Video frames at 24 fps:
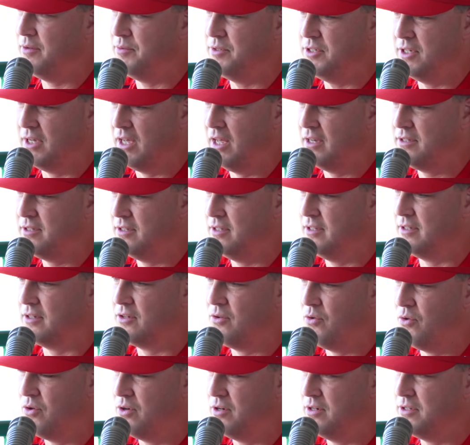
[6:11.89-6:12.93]
When you got to the
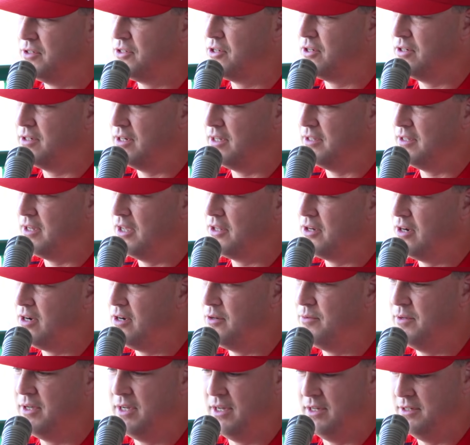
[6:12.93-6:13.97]
corner to turn down the other
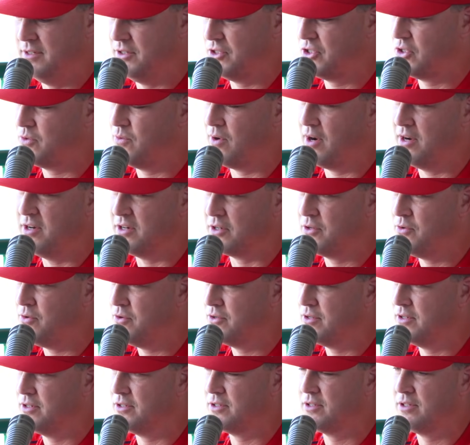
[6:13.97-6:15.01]
hallway, you had to square your
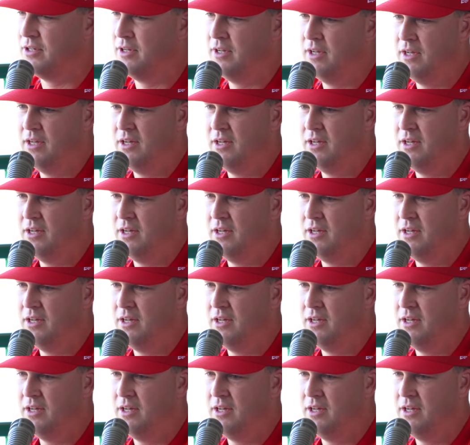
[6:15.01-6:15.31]
corners.